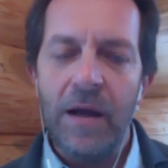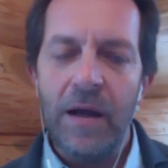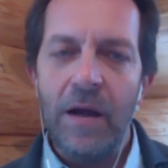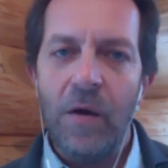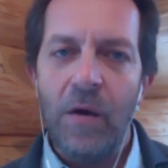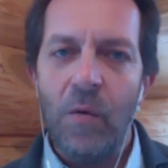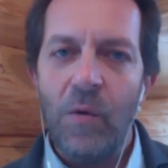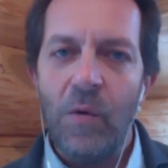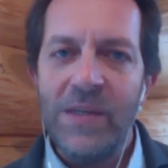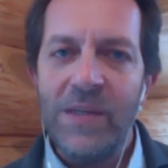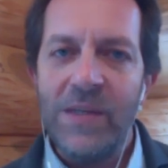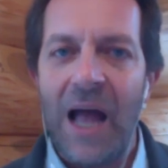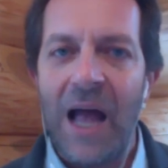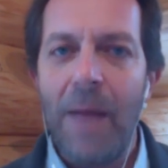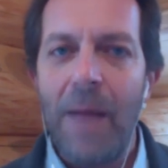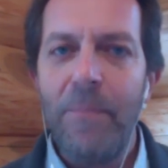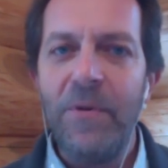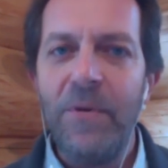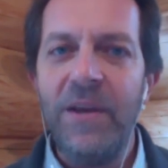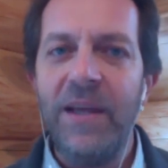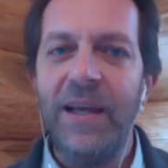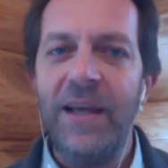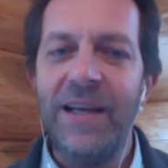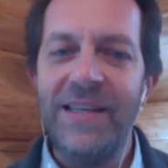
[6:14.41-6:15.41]
what's
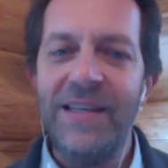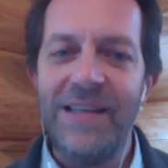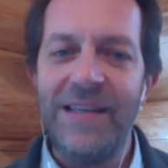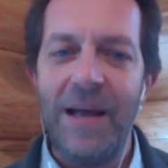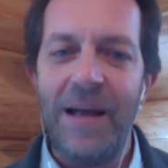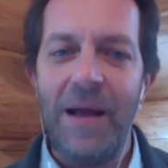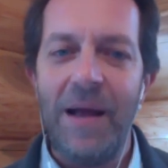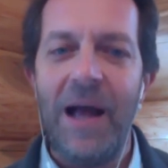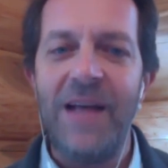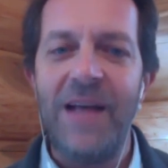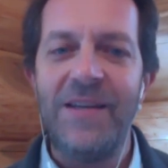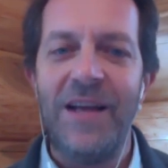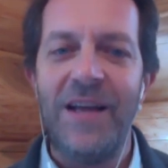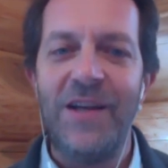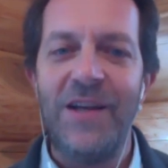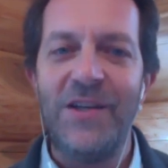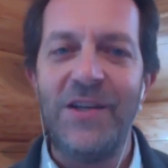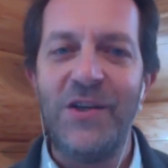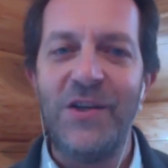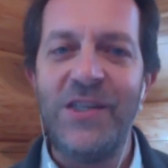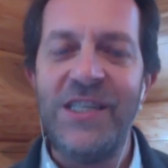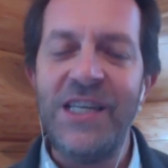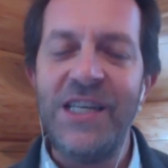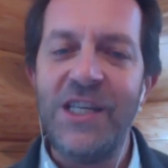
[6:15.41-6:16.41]
happening is that as, as a
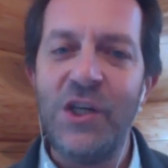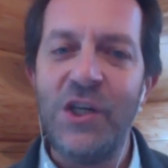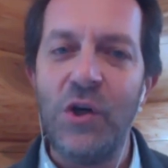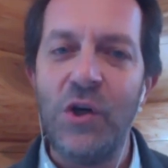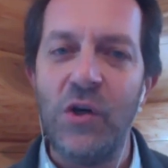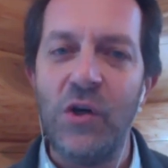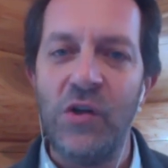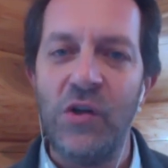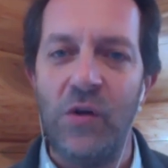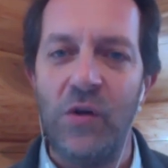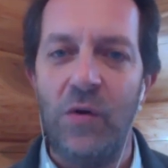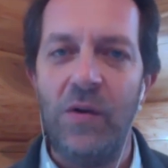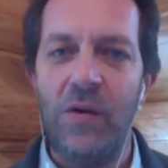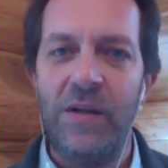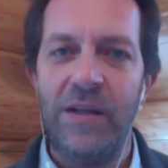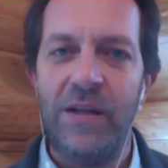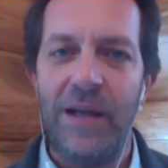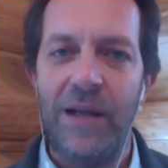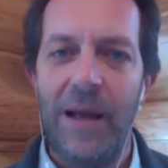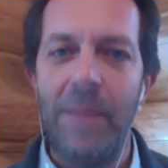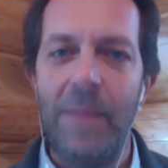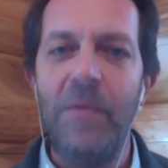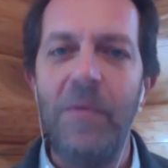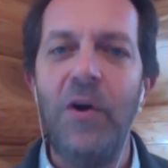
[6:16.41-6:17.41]
six years old
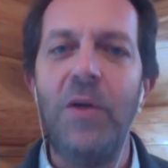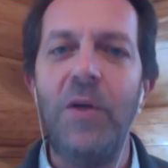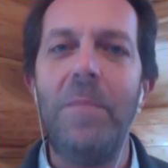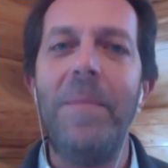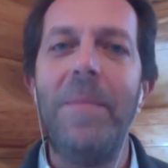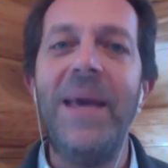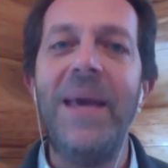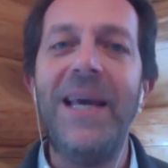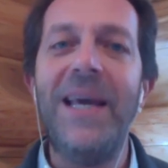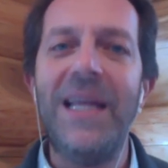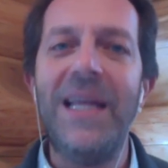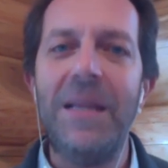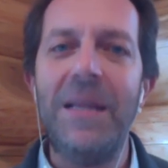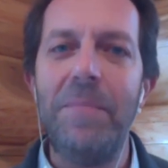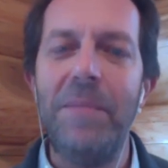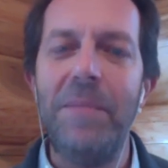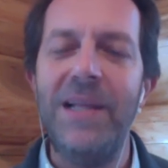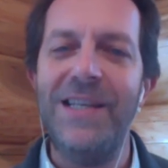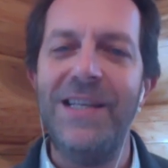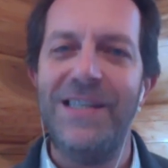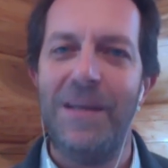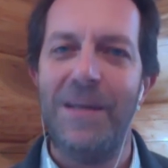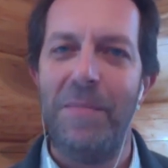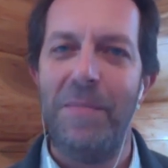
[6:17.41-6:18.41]
i'm going to make it mean
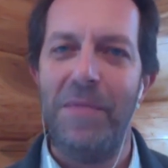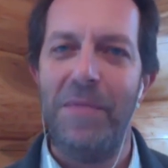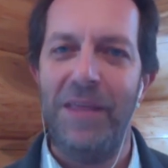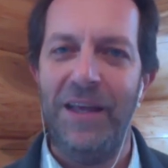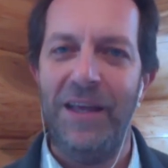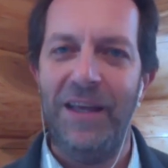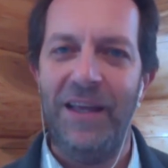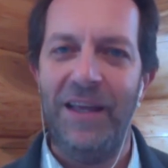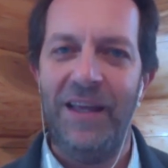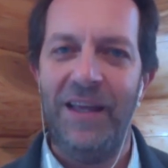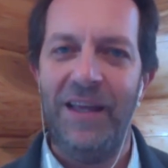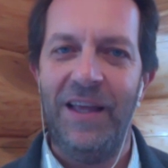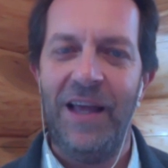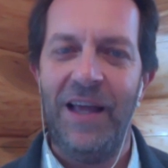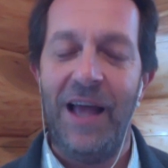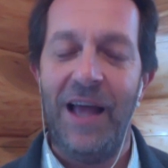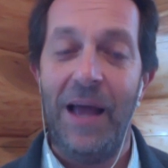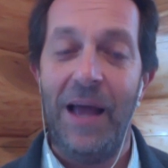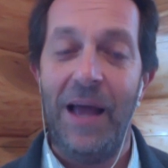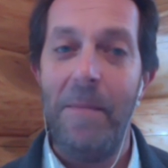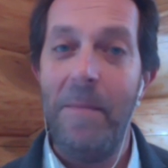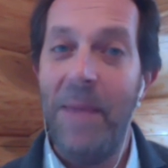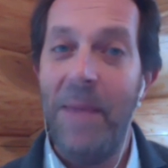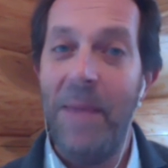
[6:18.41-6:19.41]
something
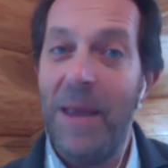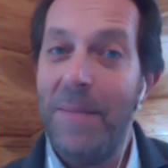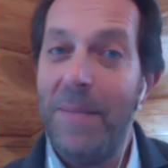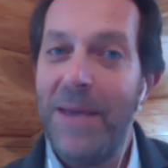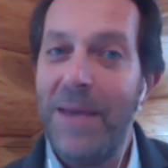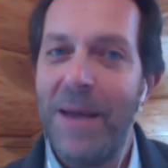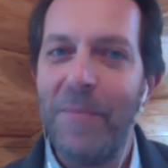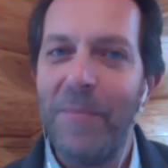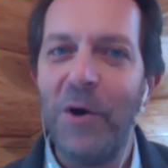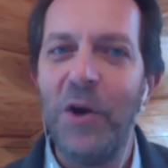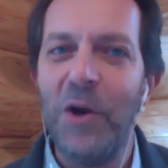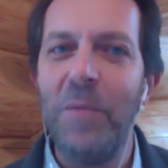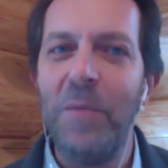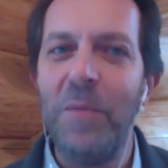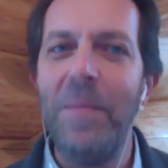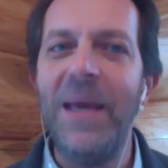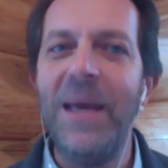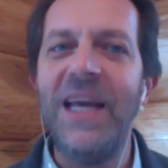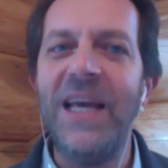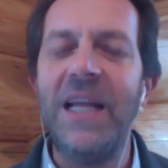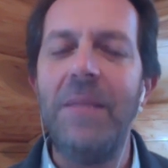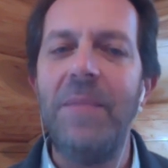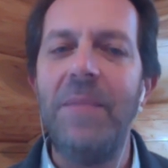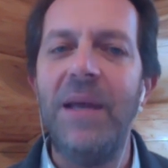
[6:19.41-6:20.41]
maybe i'm going to make
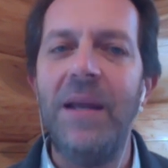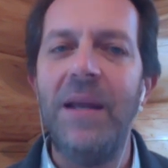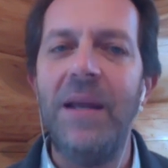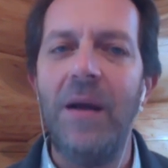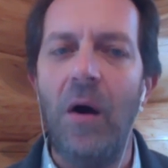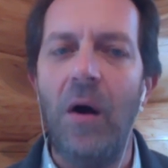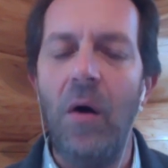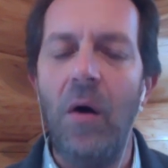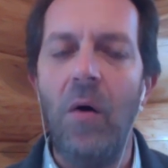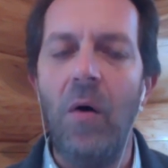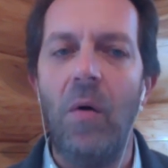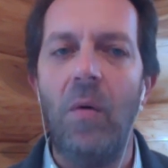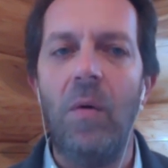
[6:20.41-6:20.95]
it mean oh